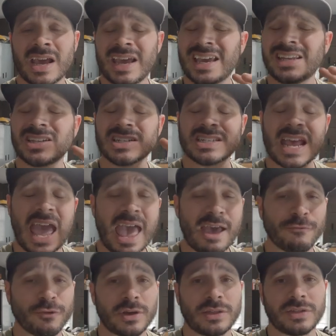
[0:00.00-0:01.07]
He does
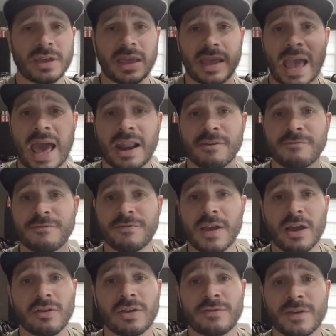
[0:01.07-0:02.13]
everything at a
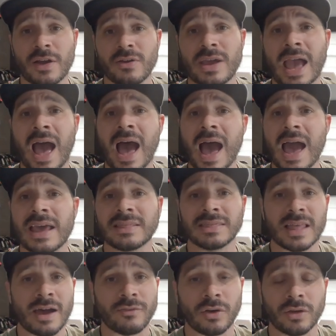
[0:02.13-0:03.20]
very, very high
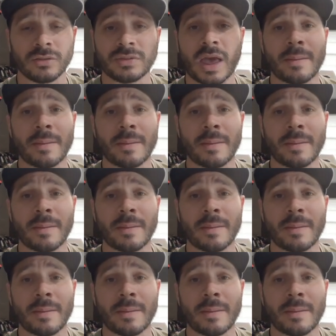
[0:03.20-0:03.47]
level.